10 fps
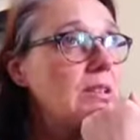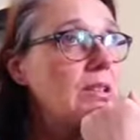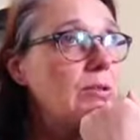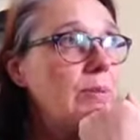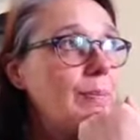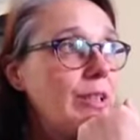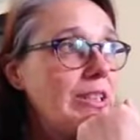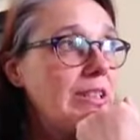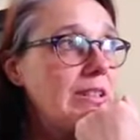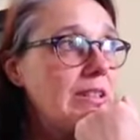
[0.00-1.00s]
a
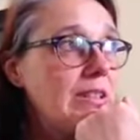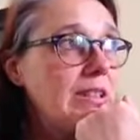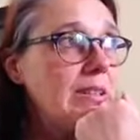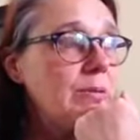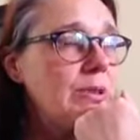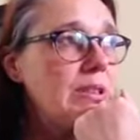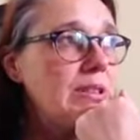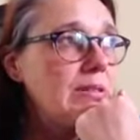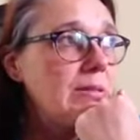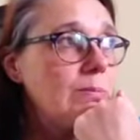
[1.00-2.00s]
reminder that even
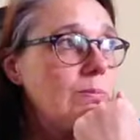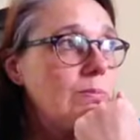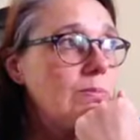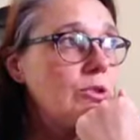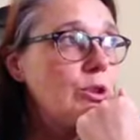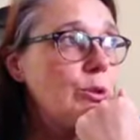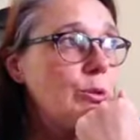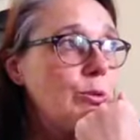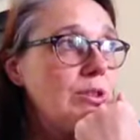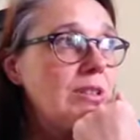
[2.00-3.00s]
in
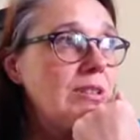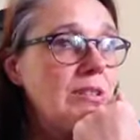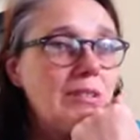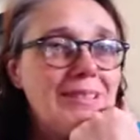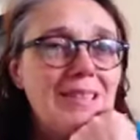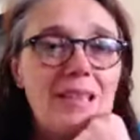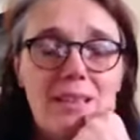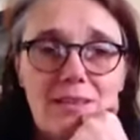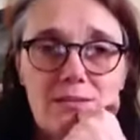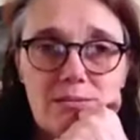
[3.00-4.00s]
social
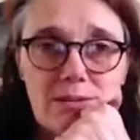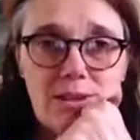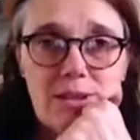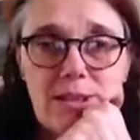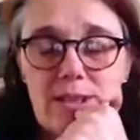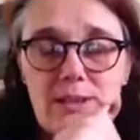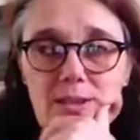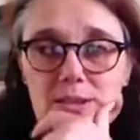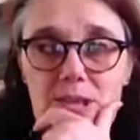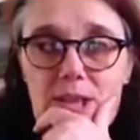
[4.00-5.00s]
distancing,
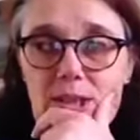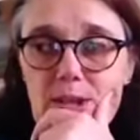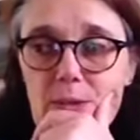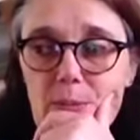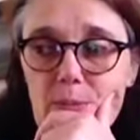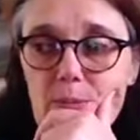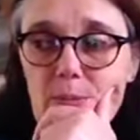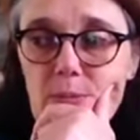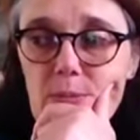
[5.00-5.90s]
lockdown,